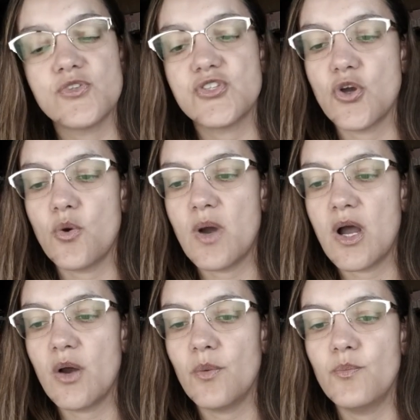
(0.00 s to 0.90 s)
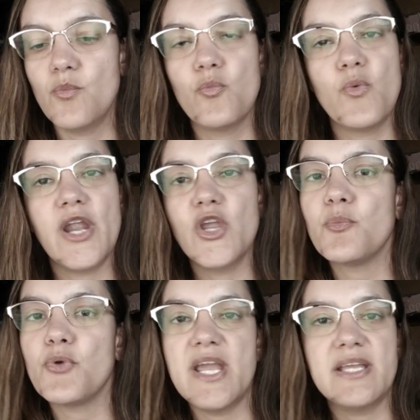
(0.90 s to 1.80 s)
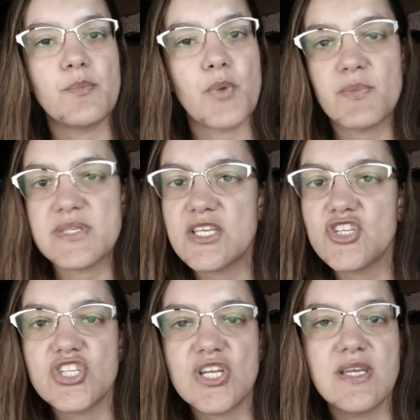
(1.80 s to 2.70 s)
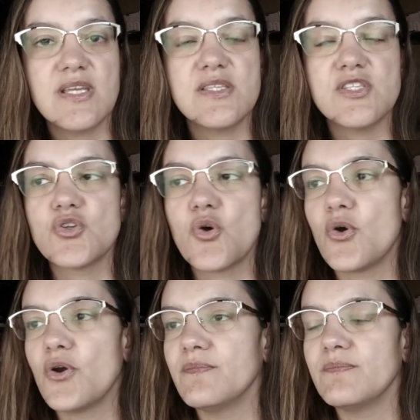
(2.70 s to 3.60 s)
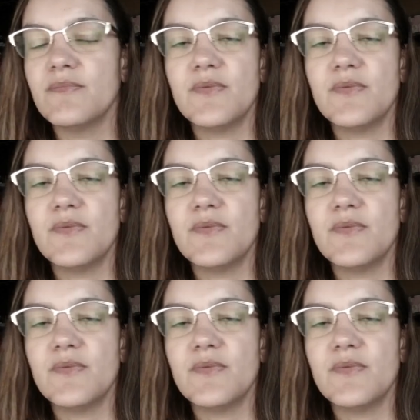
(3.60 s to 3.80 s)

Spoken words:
So where you break the prepositions, or